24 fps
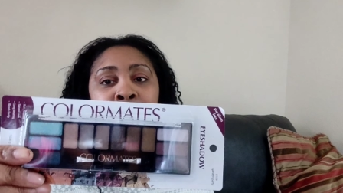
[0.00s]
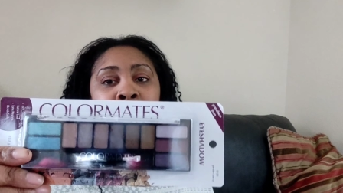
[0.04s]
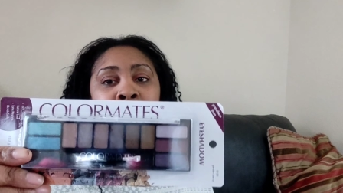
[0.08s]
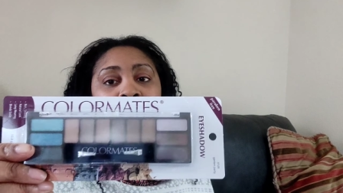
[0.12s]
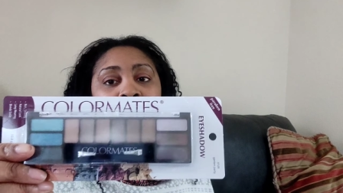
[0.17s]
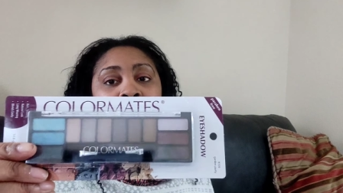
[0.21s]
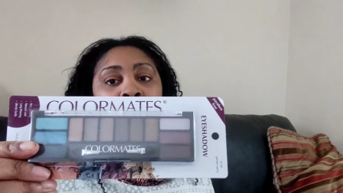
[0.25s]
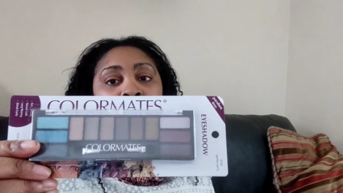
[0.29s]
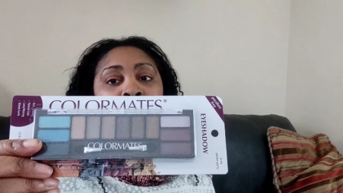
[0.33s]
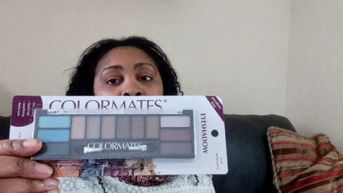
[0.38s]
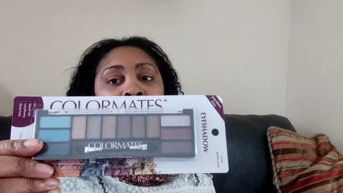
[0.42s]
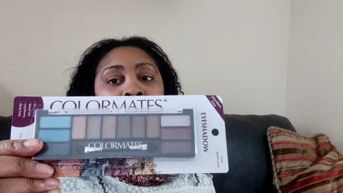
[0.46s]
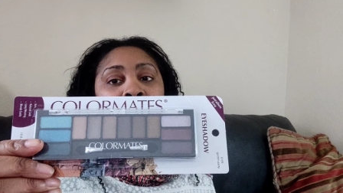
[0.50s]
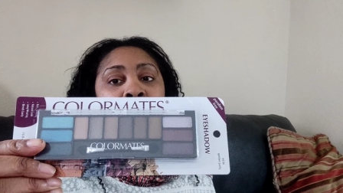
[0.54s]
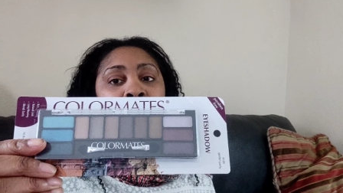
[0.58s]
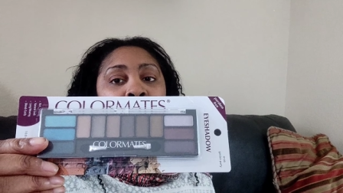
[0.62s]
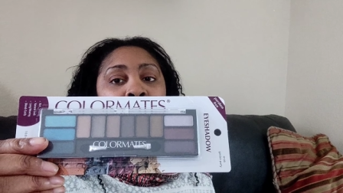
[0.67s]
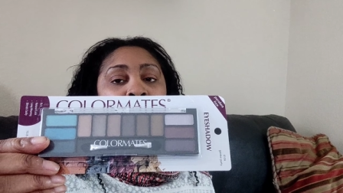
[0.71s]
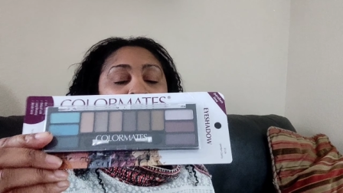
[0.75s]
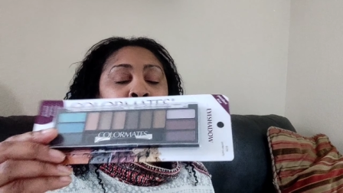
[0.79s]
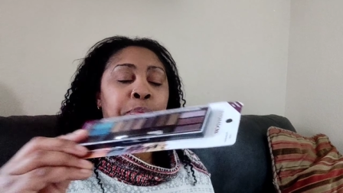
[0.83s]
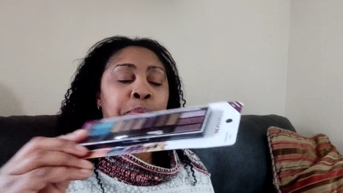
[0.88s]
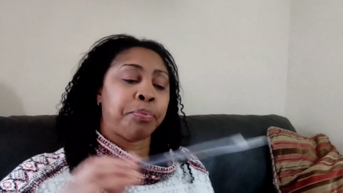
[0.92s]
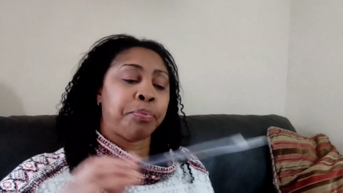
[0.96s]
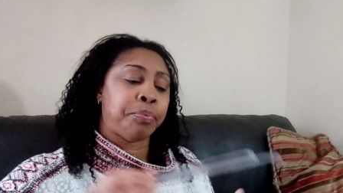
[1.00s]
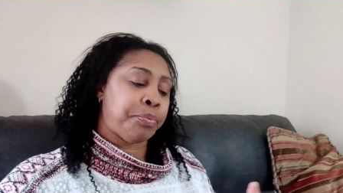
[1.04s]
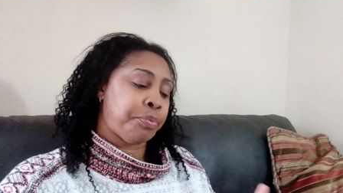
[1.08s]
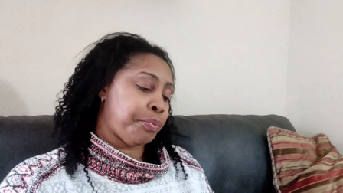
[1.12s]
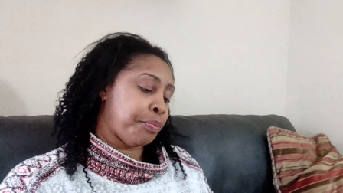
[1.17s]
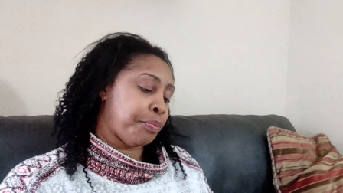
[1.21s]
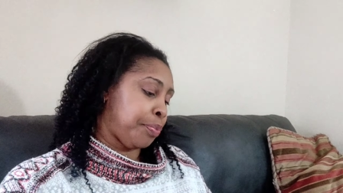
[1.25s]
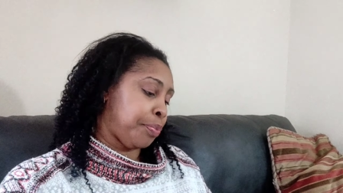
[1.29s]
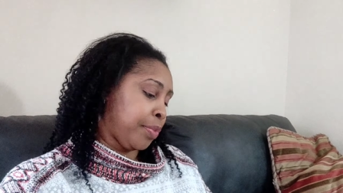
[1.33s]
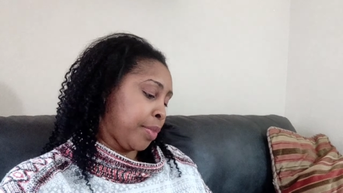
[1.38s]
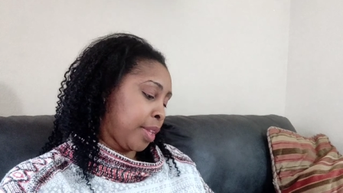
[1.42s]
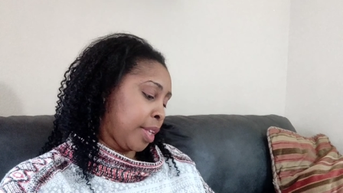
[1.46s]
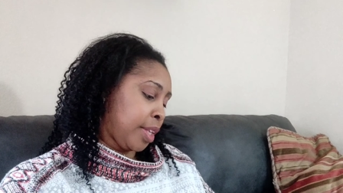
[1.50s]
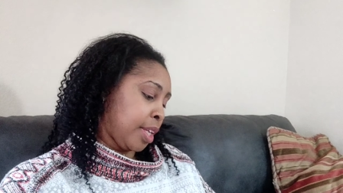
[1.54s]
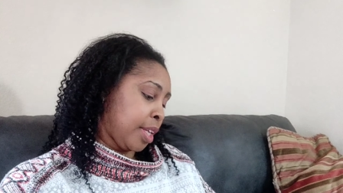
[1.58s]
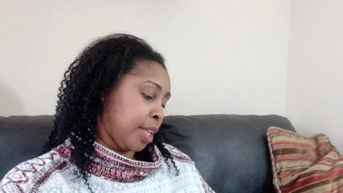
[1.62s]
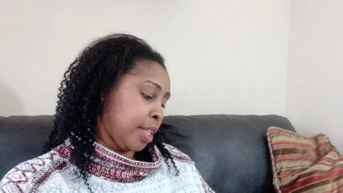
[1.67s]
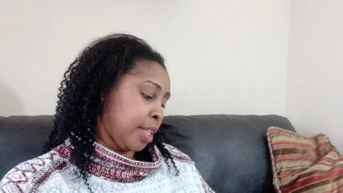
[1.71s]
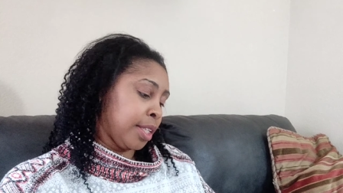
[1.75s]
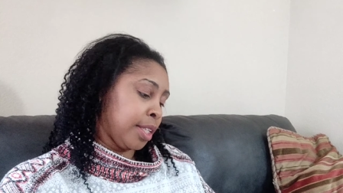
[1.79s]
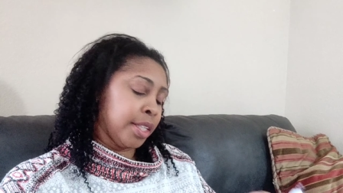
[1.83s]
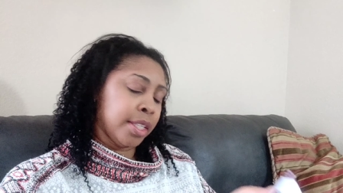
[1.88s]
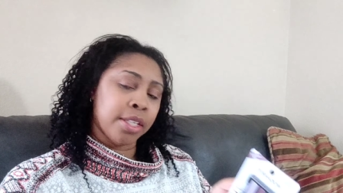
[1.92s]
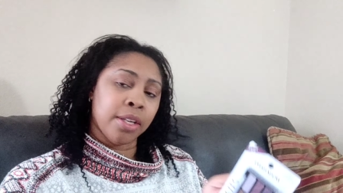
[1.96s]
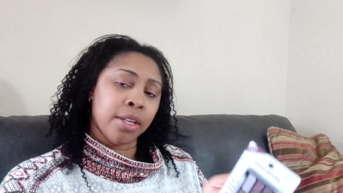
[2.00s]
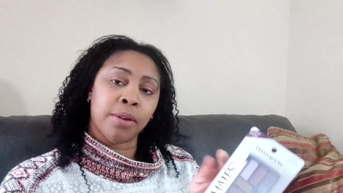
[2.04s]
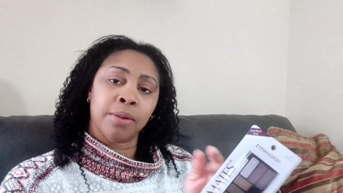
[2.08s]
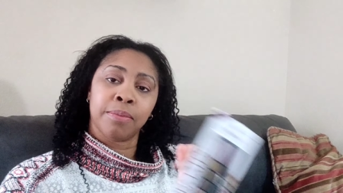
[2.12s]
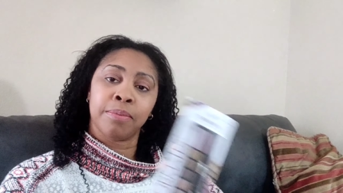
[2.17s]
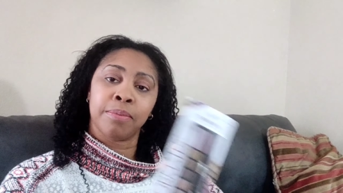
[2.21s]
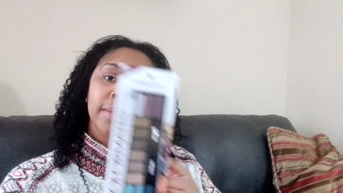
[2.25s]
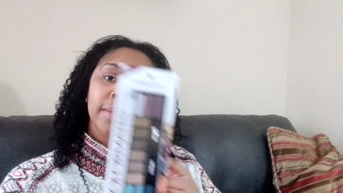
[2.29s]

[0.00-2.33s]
to pick these ones out. So